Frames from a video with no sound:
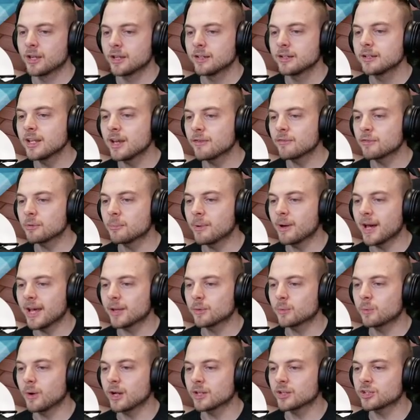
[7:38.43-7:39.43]
Never
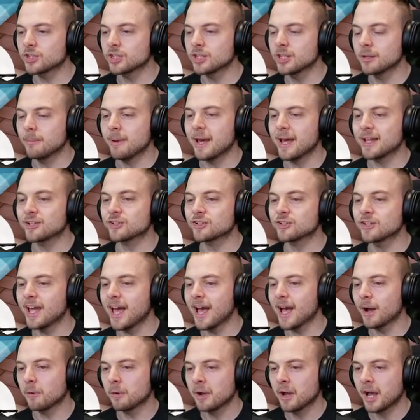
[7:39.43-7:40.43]
mind watching the match
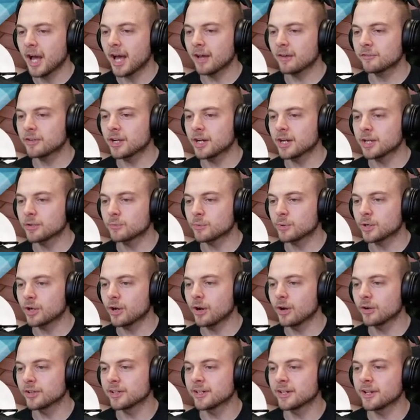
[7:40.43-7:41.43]
now. I've got it
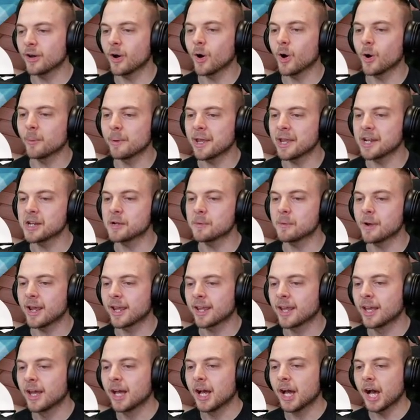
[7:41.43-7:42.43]
recorded at home anyway.
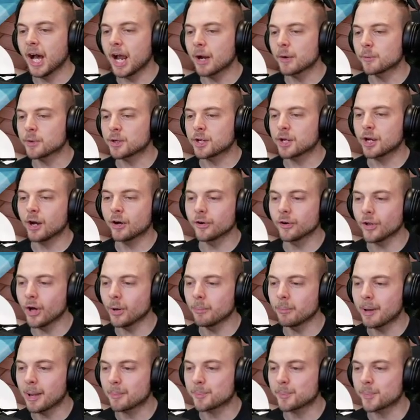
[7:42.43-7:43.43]
I record all
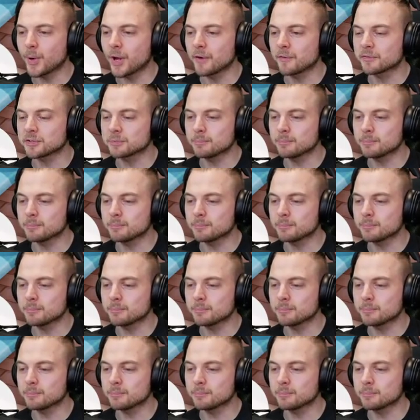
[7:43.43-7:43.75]
my brother's